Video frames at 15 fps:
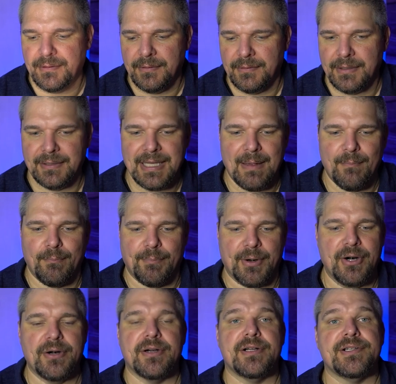that
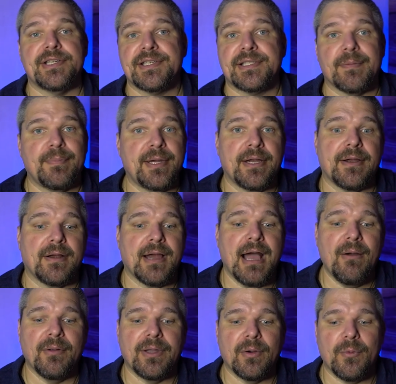bird just appear?
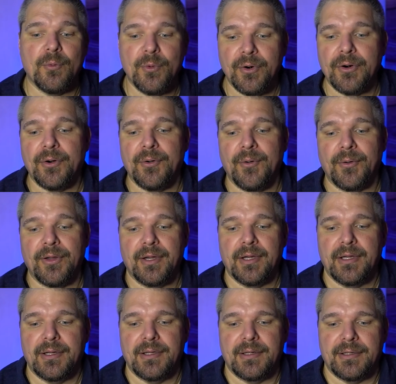How in the world
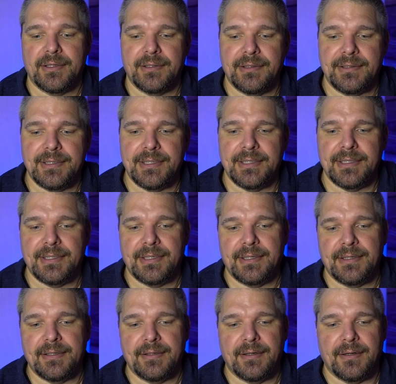
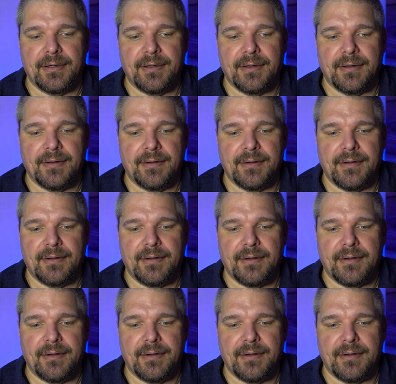did that